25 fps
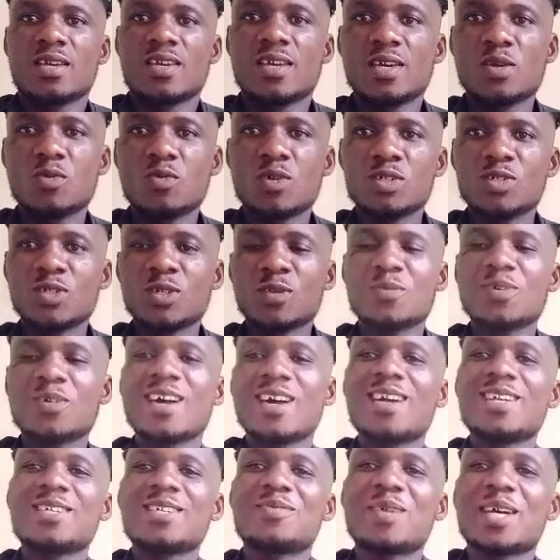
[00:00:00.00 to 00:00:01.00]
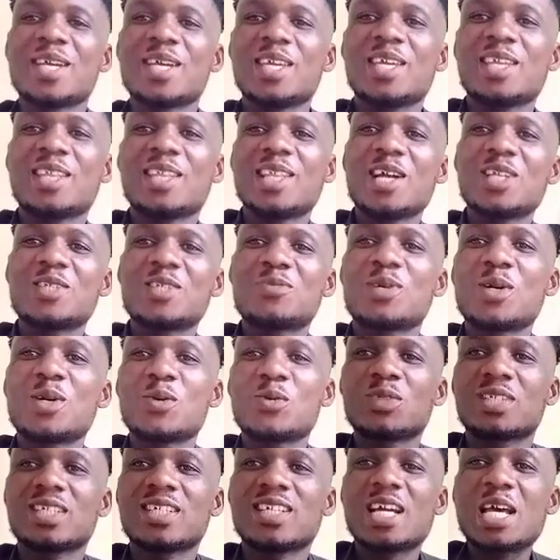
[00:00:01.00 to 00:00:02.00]
Hey, what's up, guys? My guitar is
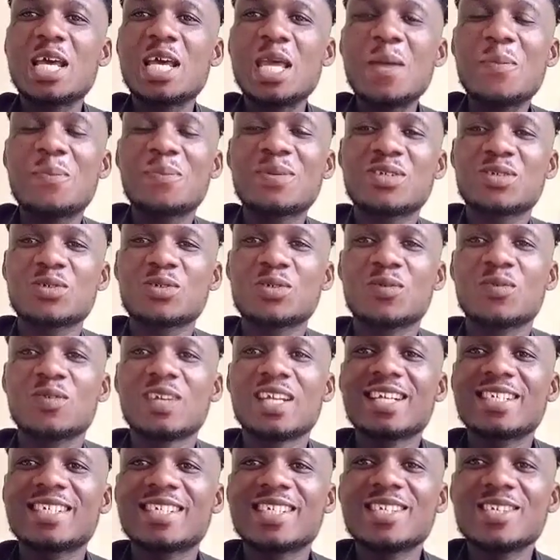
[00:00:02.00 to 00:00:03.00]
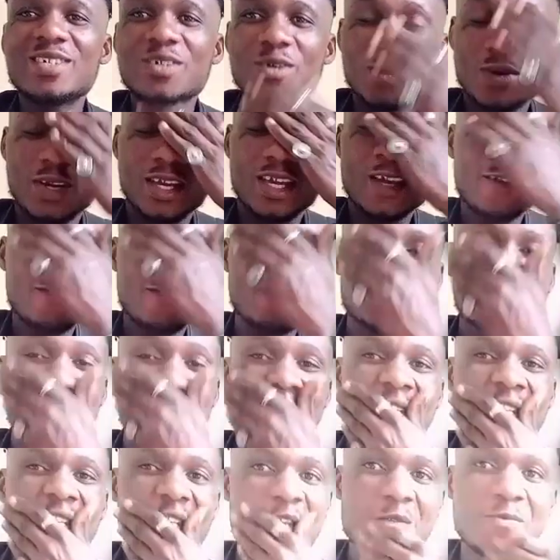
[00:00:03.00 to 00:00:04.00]
back with another episode of lesson. Okay, for
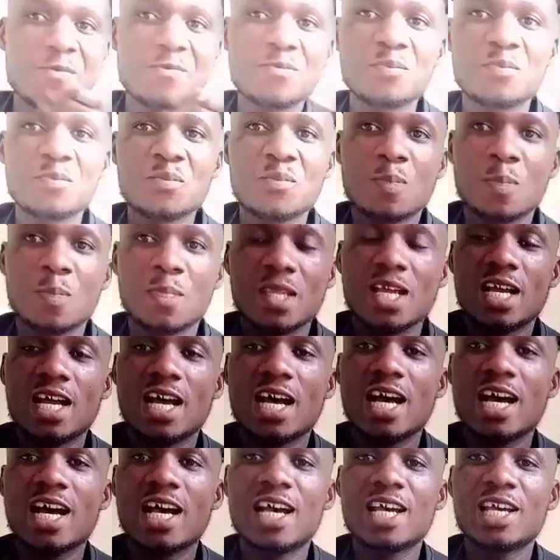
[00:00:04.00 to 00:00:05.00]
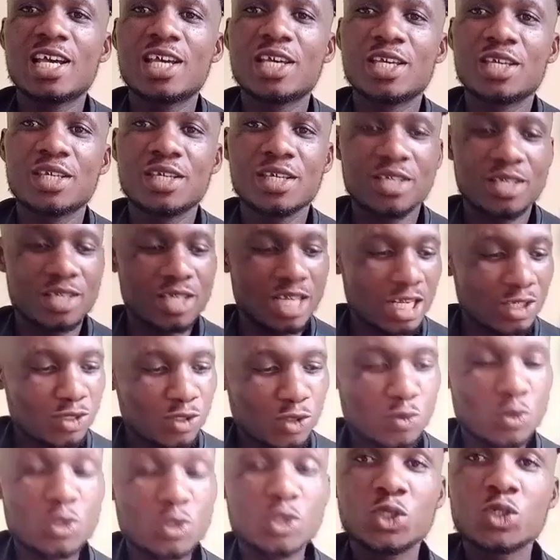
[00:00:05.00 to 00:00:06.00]
today, I
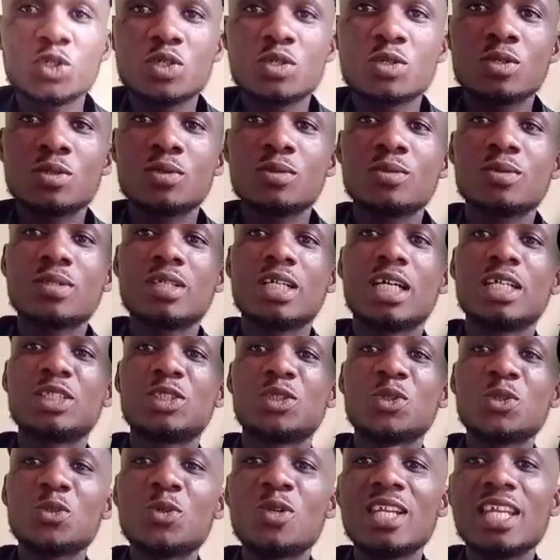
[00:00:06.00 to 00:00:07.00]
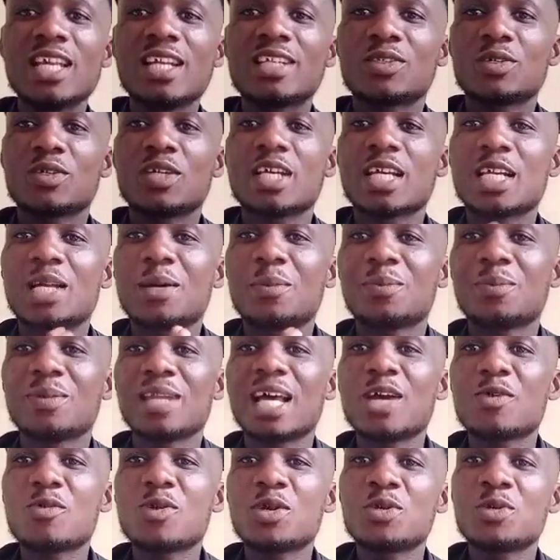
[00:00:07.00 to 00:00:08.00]
just want to show you two licks you can
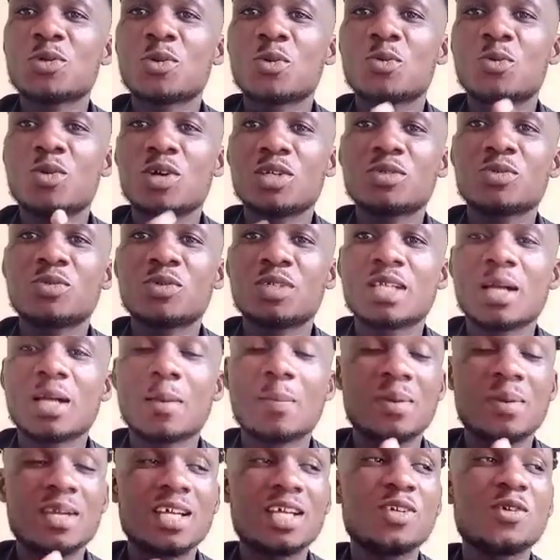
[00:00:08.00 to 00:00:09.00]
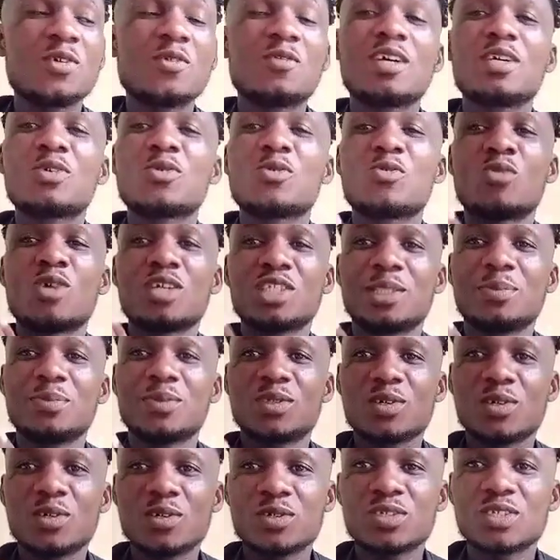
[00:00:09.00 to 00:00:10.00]
apply when you're playing over your worship
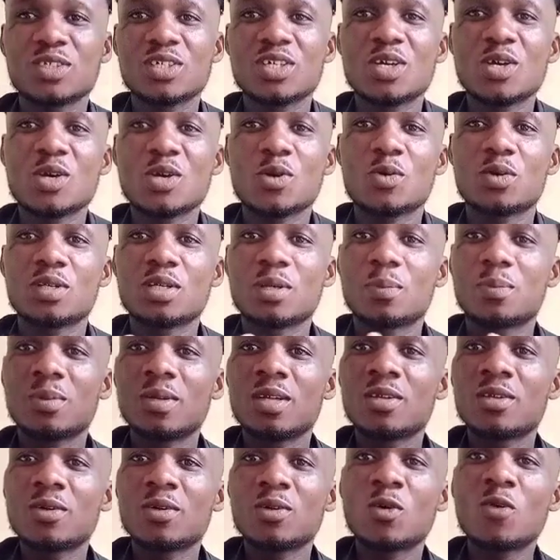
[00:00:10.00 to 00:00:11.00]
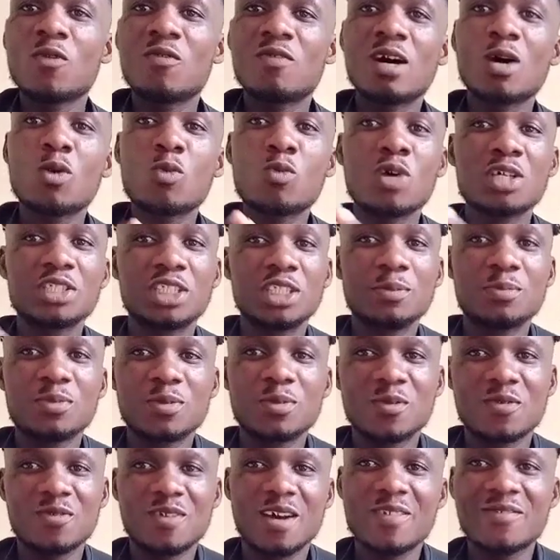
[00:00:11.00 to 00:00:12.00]
songs. When you're playing over worship
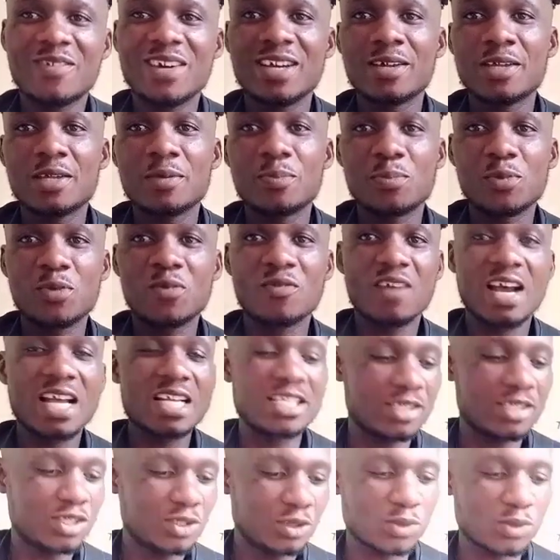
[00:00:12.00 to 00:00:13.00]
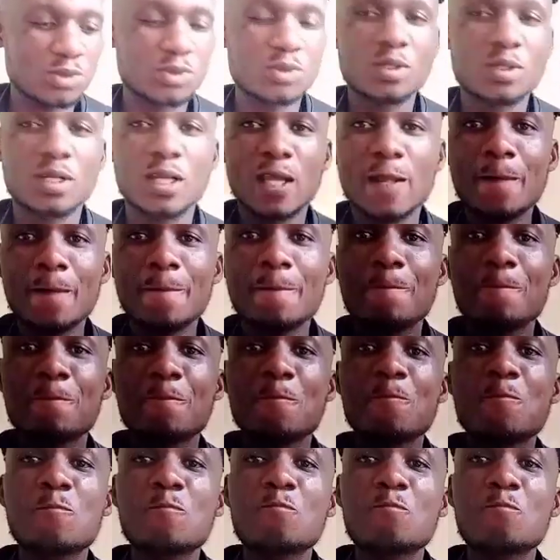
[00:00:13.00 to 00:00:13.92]
improvisation. Okay.